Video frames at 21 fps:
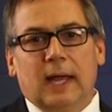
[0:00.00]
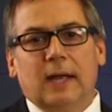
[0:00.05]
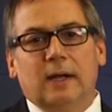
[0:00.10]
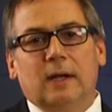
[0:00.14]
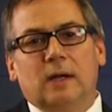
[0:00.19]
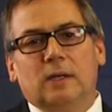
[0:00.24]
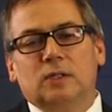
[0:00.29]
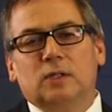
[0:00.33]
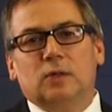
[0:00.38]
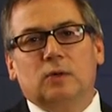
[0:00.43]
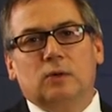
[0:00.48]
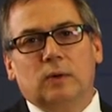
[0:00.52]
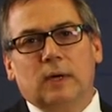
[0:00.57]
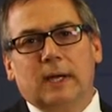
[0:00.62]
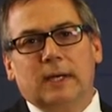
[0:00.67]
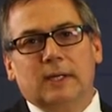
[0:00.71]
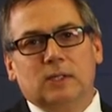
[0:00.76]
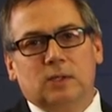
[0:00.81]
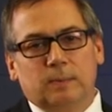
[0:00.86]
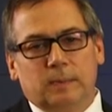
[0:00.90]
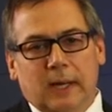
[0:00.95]
and also
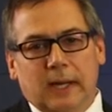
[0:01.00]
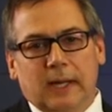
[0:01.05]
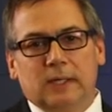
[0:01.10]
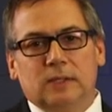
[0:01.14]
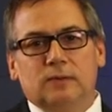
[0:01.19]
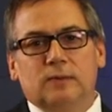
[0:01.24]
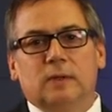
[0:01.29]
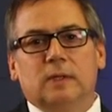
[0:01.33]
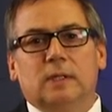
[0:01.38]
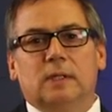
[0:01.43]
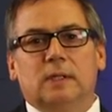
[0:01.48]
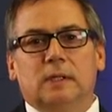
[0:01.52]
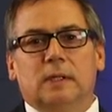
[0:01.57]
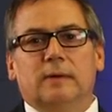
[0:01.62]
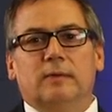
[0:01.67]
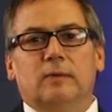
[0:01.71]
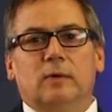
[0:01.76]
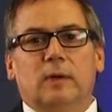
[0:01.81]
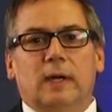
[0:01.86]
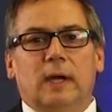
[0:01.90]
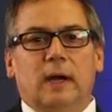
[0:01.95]
create a space for the
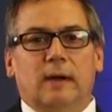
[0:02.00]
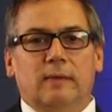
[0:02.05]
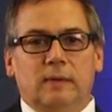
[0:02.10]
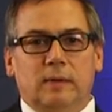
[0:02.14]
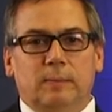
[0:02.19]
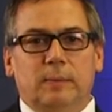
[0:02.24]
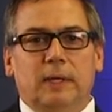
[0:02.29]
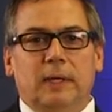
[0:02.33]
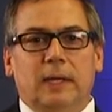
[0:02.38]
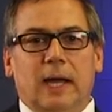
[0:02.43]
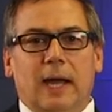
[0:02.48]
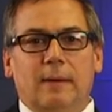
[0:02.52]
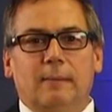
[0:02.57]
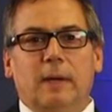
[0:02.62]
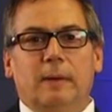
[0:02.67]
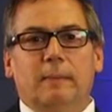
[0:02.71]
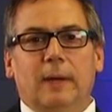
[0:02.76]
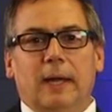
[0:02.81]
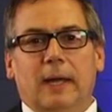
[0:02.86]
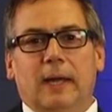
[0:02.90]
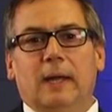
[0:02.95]
delivery of the
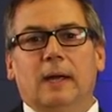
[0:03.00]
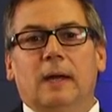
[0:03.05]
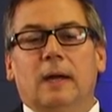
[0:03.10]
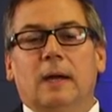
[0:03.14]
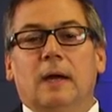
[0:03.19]
PMMA.